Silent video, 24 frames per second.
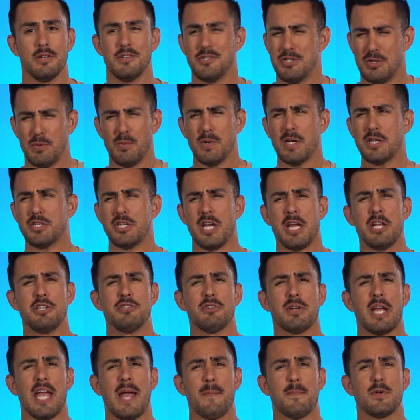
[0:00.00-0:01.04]
Do you want to change
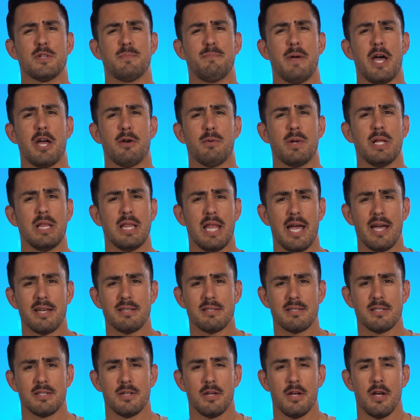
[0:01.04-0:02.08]
your camera's battery
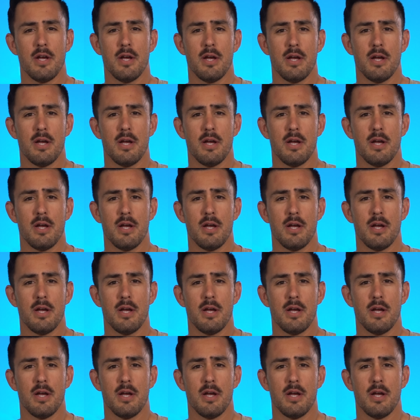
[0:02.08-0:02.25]
less?